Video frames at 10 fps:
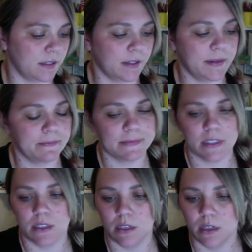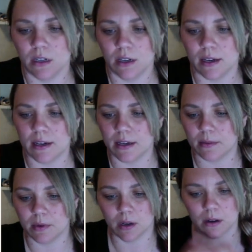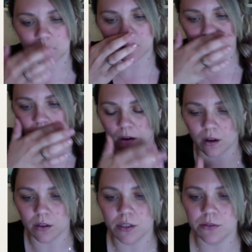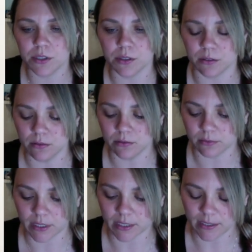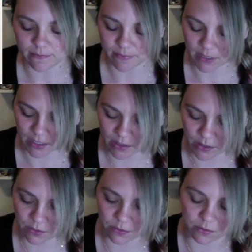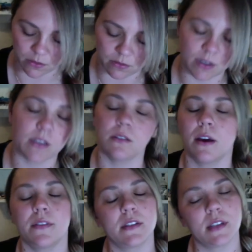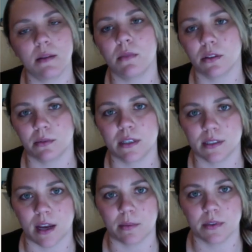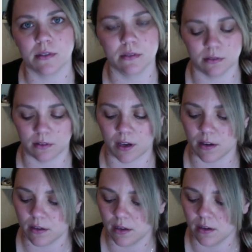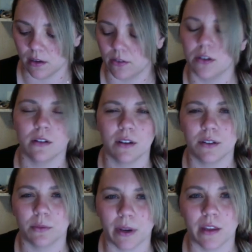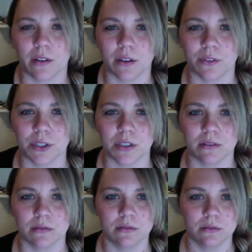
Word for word: right. Um, all you do really is you you have the same three steps. Okay. If you don't know how to do regular conversion,